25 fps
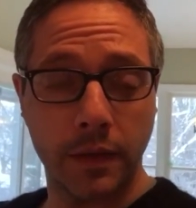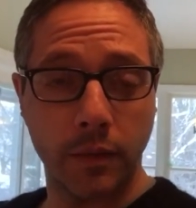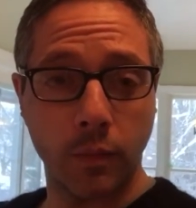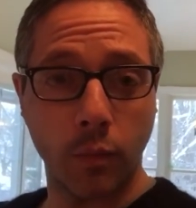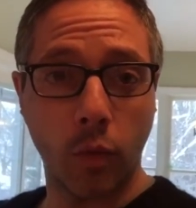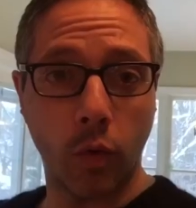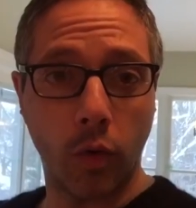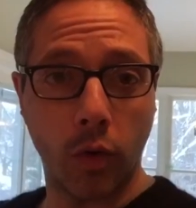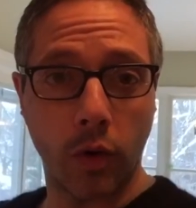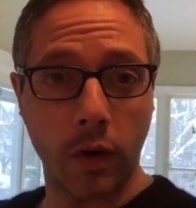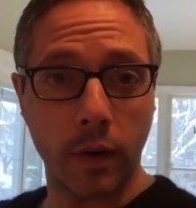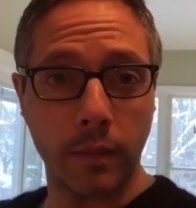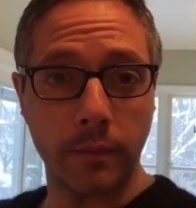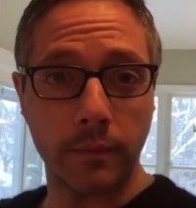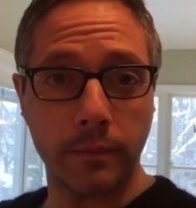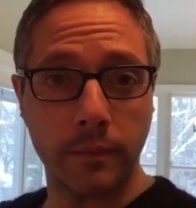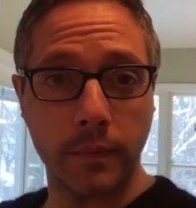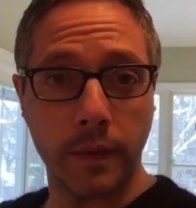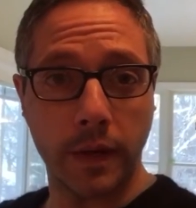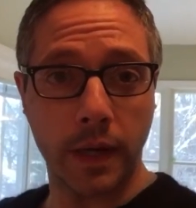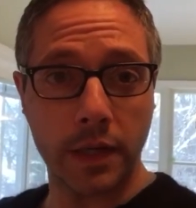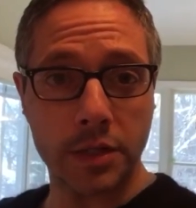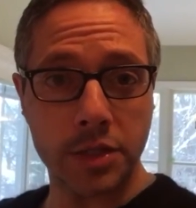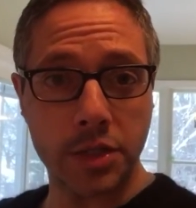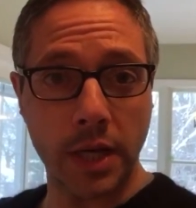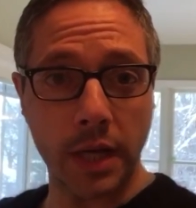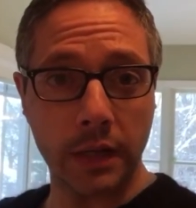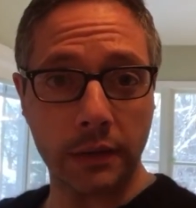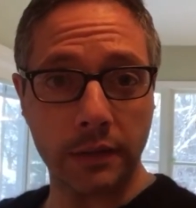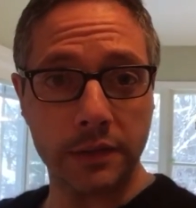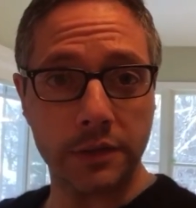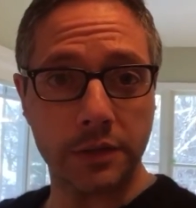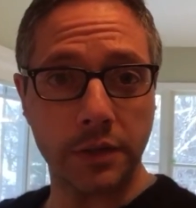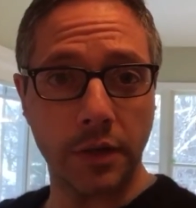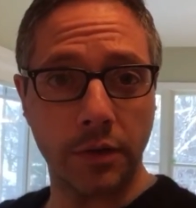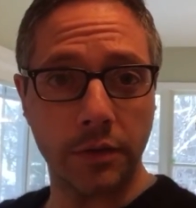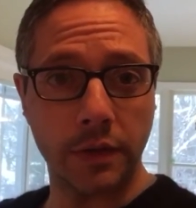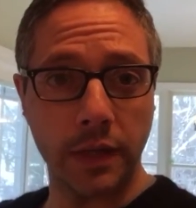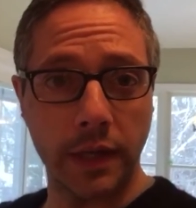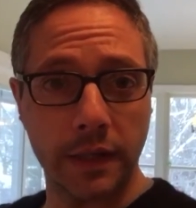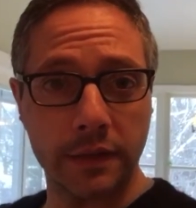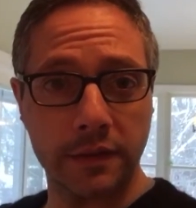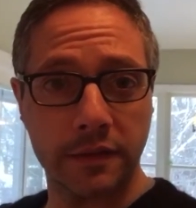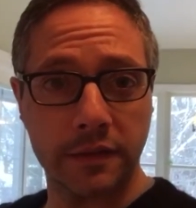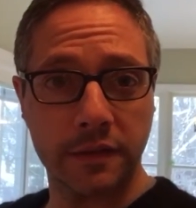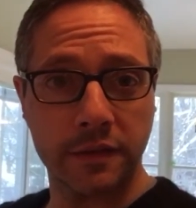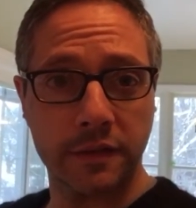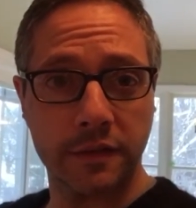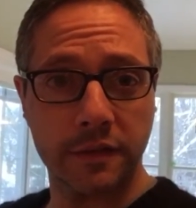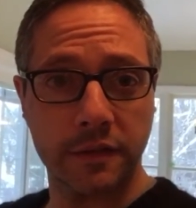warm chocolate
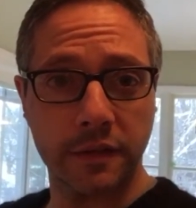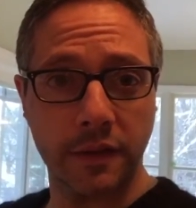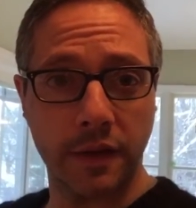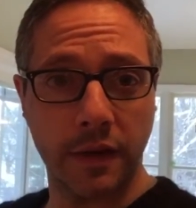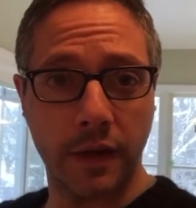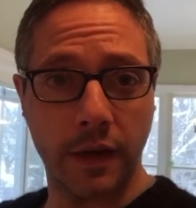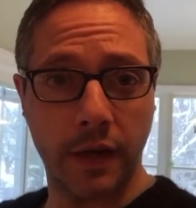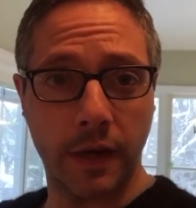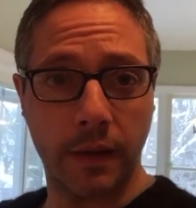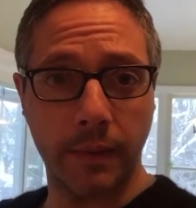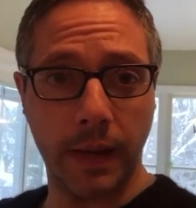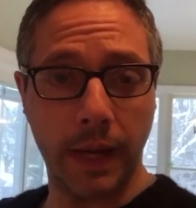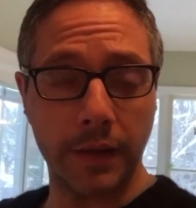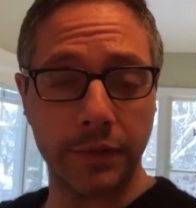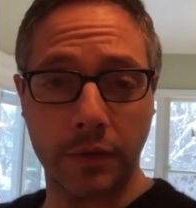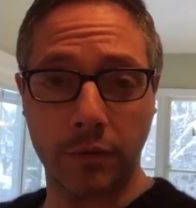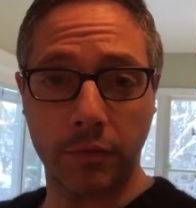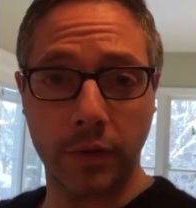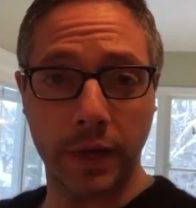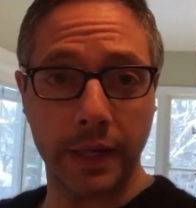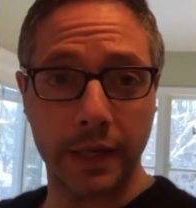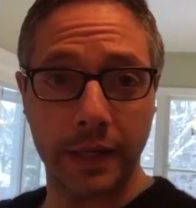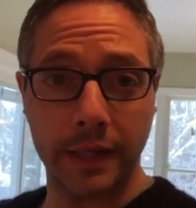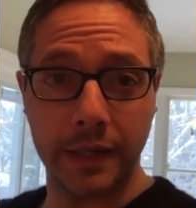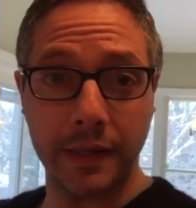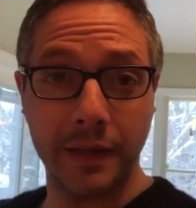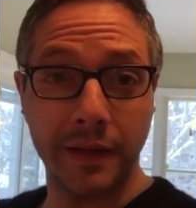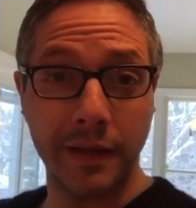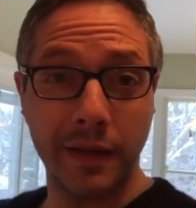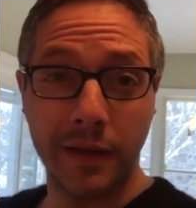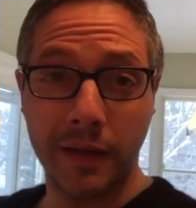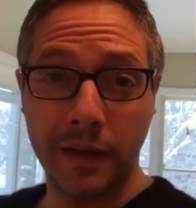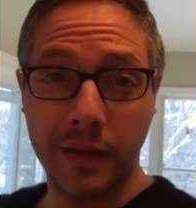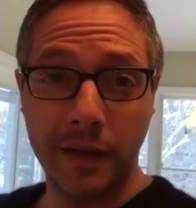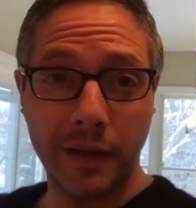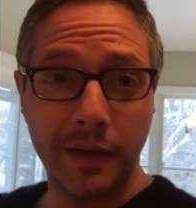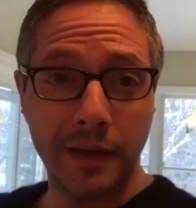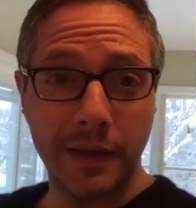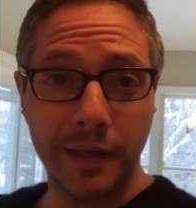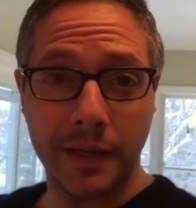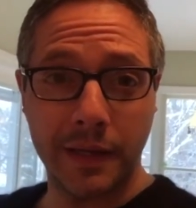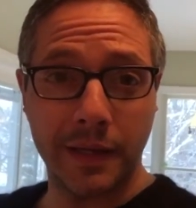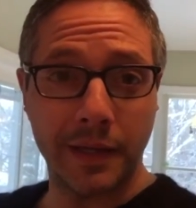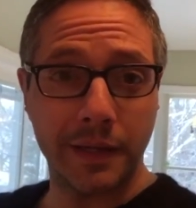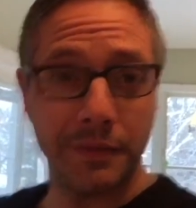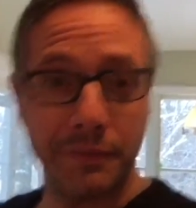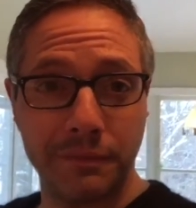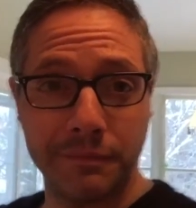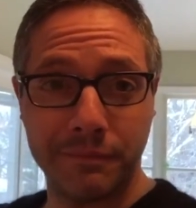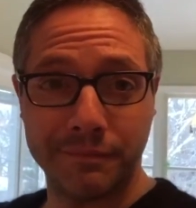donuts at the ready
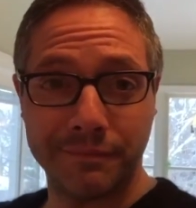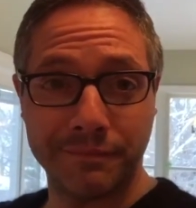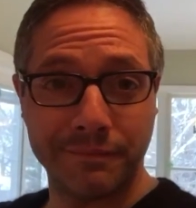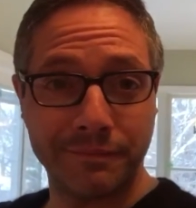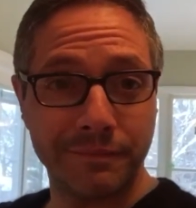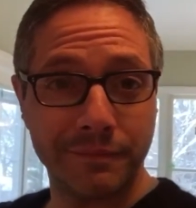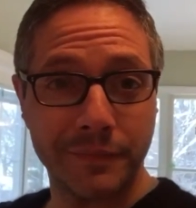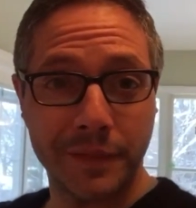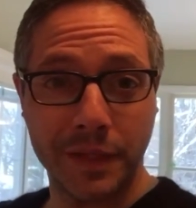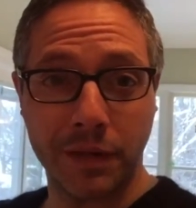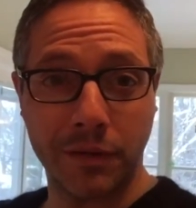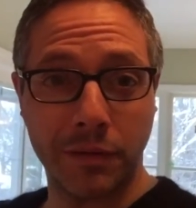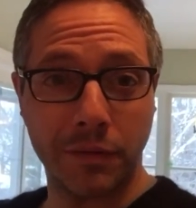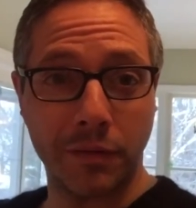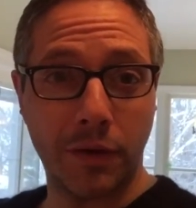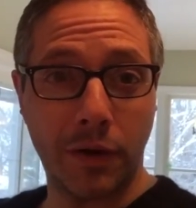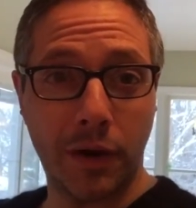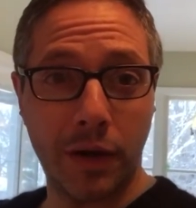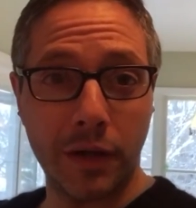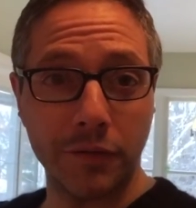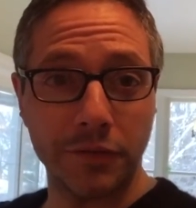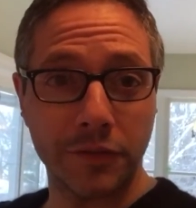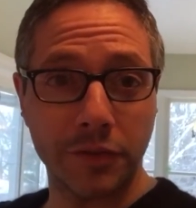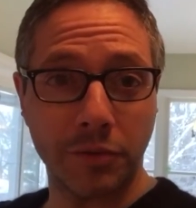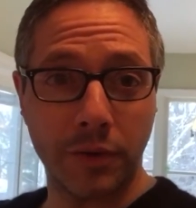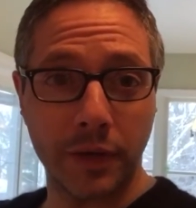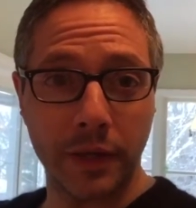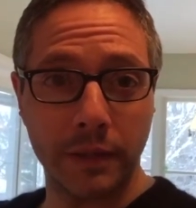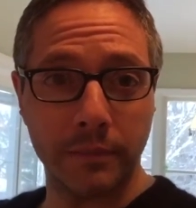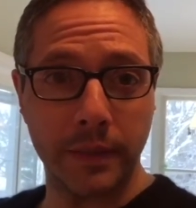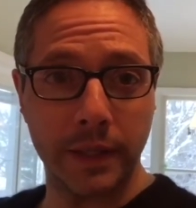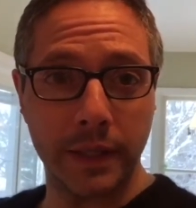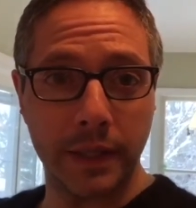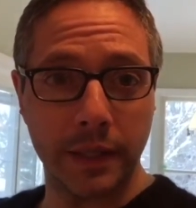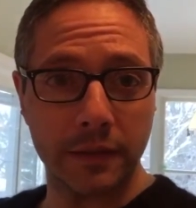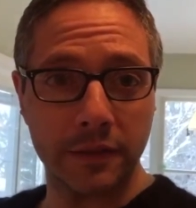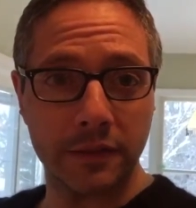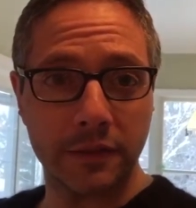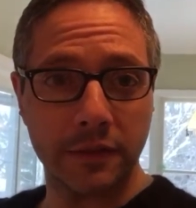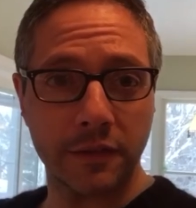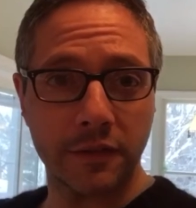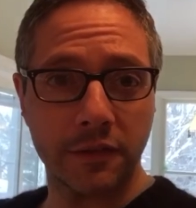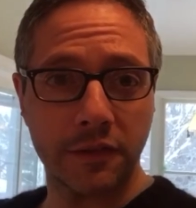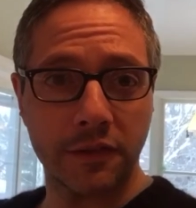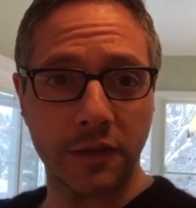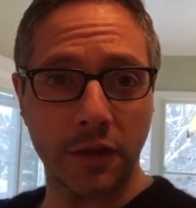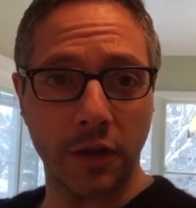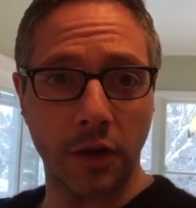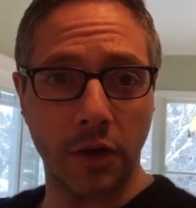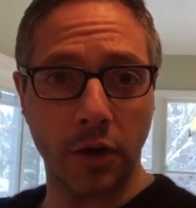in all of 20 minutes.
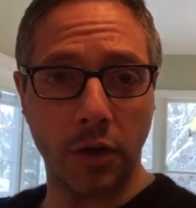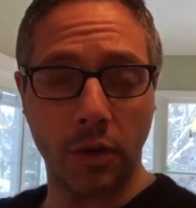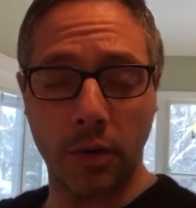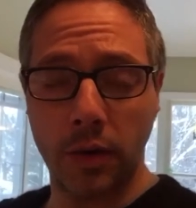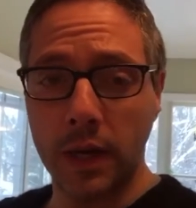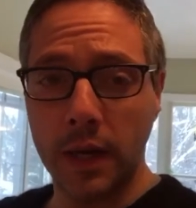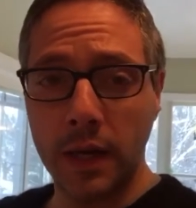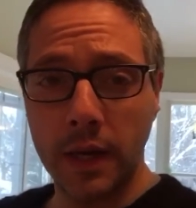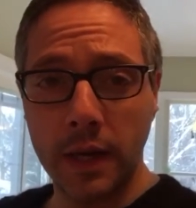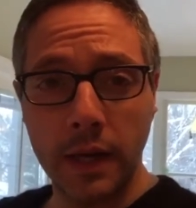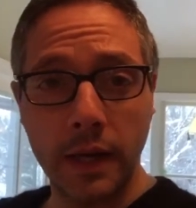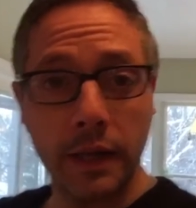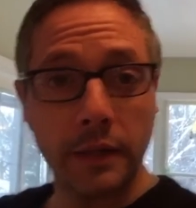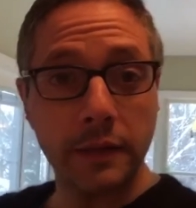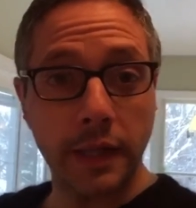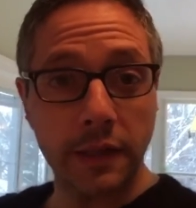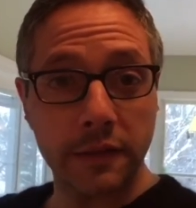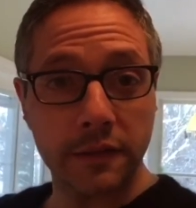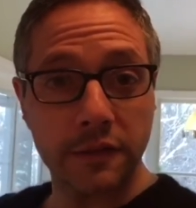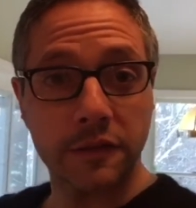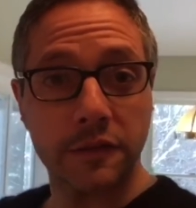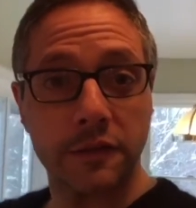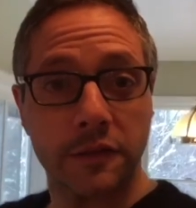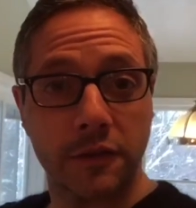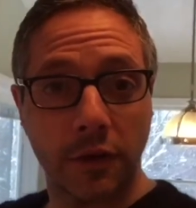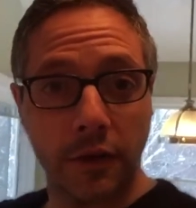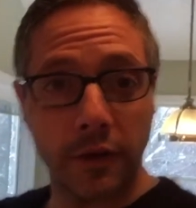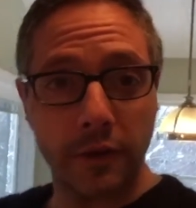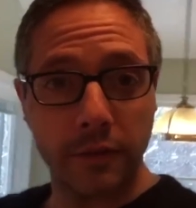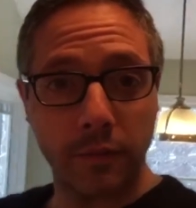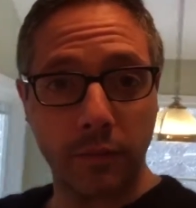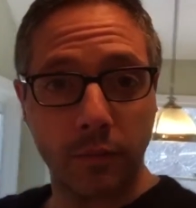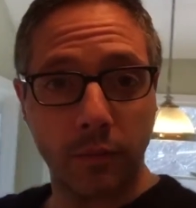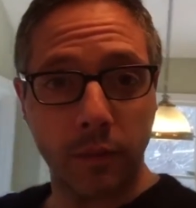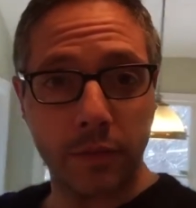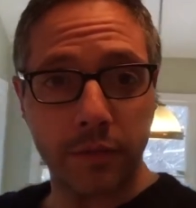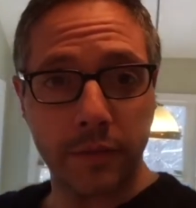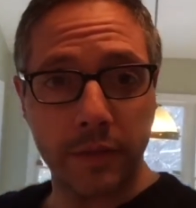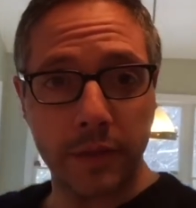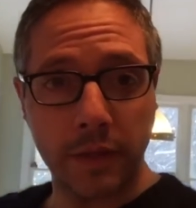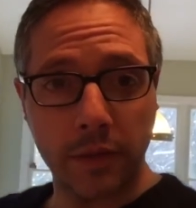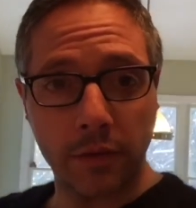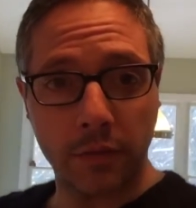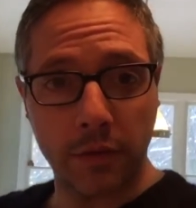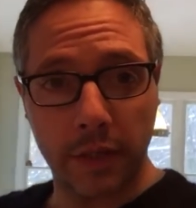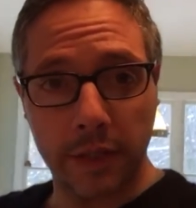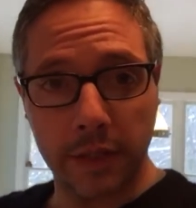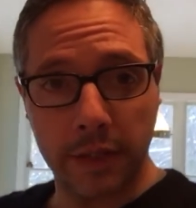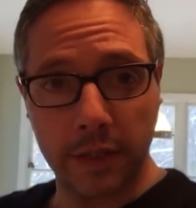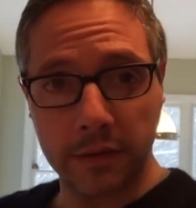So let's start with the
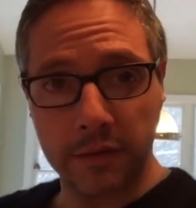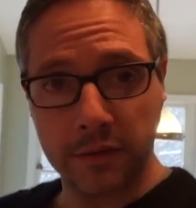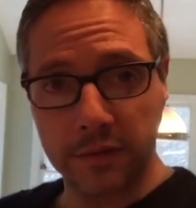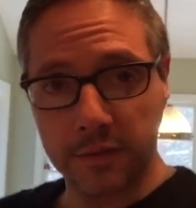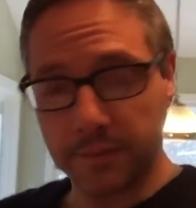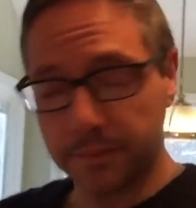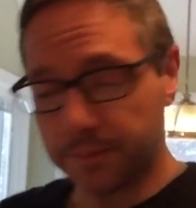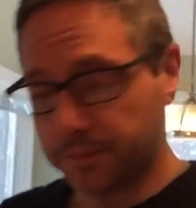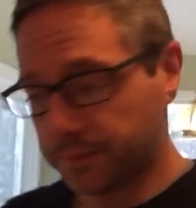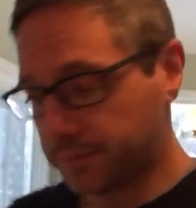ingredients.